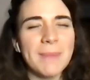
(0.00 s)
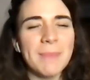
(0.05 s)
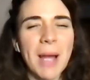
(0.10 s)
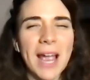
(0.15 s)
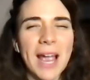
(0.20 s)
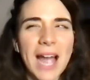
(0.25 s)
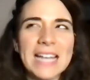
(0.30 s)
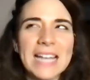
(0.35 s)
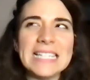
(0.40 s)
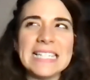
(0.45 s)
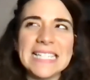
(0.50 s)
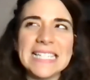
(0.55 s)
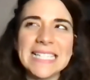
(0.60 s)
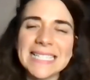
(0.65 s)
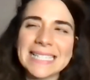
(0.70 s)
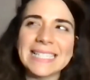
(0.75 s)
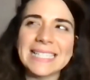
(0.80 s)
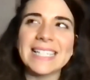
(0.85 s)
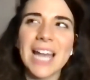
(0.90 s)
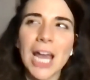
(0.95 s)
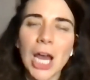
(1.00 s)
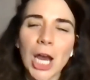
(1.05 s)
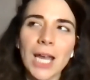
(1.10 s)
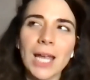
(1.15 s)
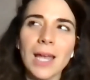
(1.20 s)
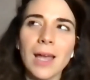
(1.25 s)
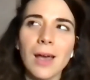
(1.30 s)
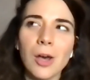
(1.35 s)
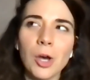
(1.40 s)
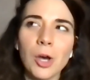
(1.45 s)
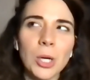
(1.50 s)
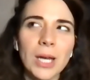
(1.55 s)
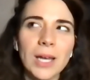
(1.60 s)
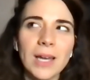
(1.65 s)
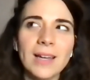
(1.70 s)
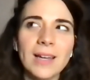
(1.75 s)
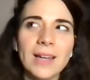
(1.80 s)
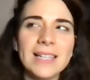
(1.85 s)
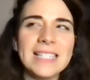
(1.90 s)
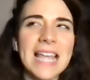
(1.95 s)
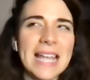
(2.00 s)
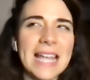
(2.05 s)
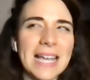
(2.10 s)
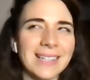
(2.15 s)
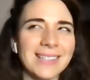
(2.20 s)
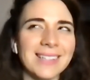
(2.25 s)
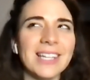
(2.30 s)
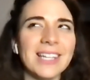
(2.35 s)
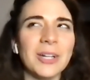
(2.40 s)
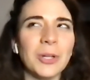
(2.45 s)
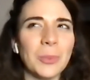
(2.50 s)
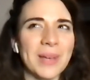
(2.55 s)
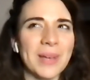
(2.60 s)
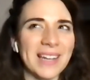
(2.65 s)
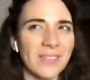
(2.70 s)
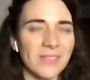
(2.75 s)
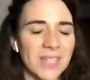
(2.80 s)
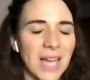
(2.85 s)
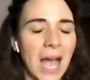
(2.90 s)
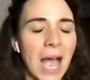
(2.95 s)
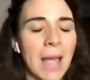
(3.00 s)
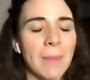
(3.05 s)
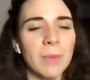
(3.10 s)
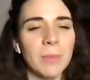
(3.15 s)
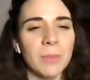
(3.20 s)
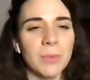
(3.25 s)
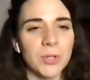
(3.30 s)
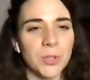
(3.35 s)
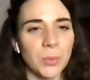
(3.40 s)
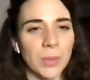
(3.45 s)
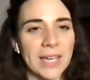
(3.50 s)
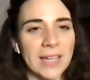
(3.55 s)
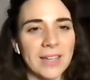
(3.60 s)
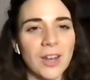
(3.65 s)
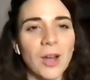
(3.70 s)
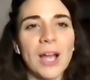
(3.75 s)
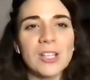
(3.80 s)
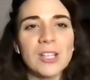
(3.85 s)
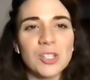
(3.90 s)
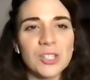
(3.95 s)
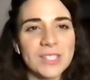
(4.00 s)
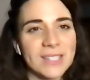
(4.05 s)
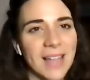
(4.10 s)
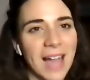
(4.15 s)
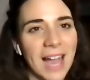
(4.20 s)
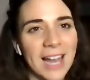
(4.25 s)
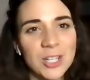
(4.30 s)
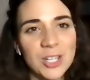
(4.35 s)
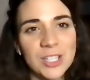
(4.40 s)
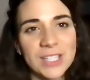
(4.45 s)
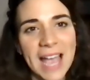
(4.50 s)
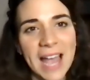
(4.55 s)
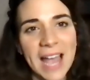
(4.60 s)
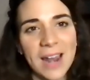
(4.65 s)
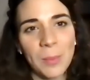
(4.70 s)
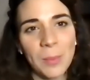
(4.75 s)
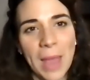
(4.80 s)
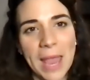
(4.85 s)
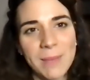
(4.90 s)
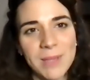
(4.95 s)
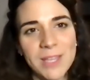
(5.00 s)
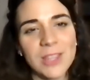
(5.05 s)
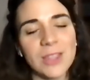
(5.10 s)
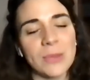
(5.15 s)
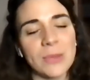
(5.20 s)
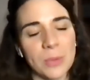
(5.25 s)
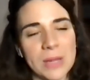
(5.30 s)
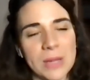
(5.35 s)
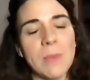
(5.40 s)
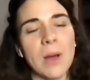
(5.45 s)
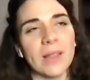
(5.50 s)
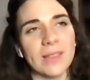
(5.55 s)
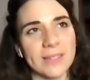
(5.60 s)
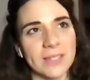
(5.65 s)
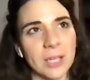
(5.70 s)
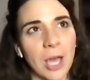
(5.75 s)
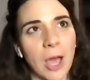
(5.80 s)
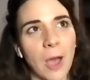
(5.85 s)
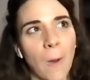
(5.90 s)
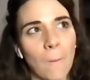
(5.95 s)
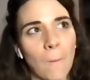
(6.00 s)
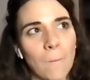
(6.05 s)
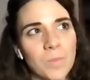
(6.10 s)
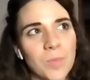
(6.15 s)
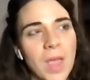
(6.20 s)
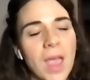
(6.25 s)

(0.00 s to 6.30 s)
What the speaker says: in my ideal scenario, take a little bit of time in between. You know, I just had a baby 3 months ago.